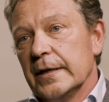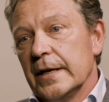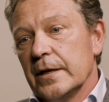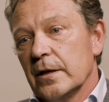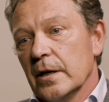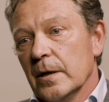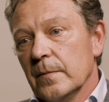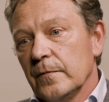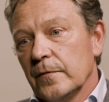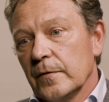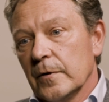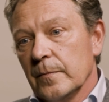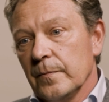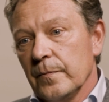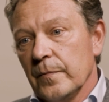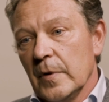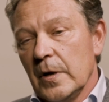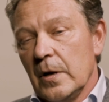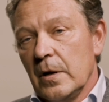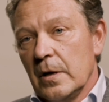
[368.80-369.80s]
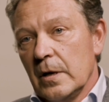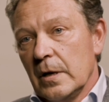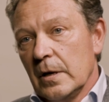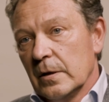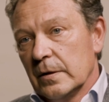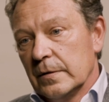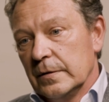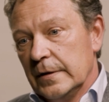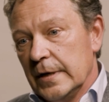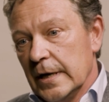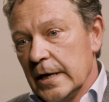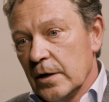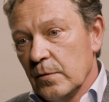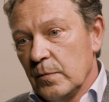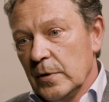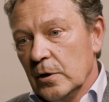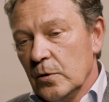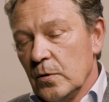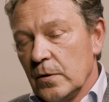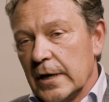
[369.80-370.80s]
they come from? There
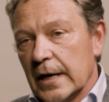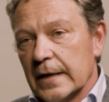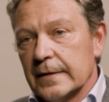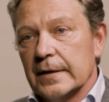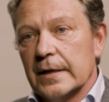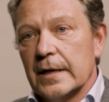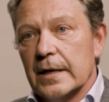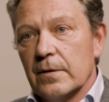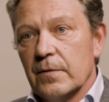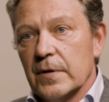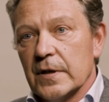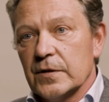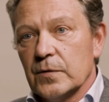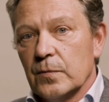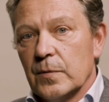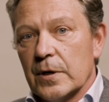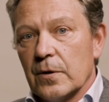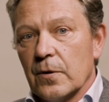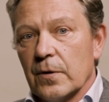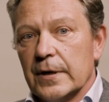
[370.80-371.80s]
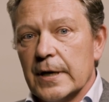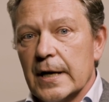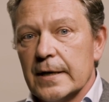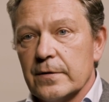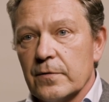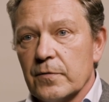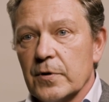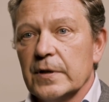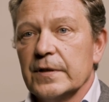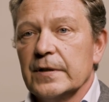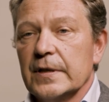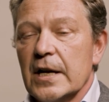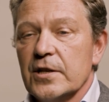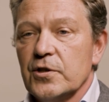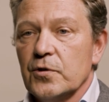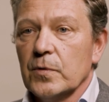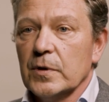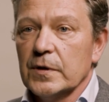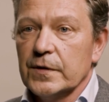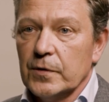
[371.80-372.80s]
we look at areas where our
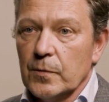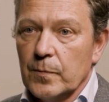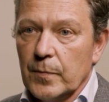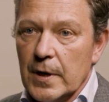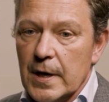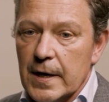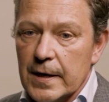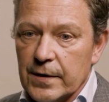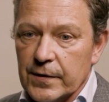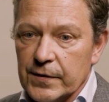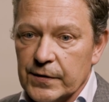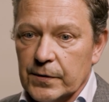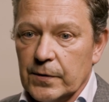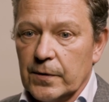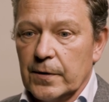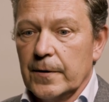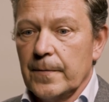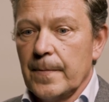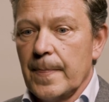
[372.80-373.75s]
natural suppliers are.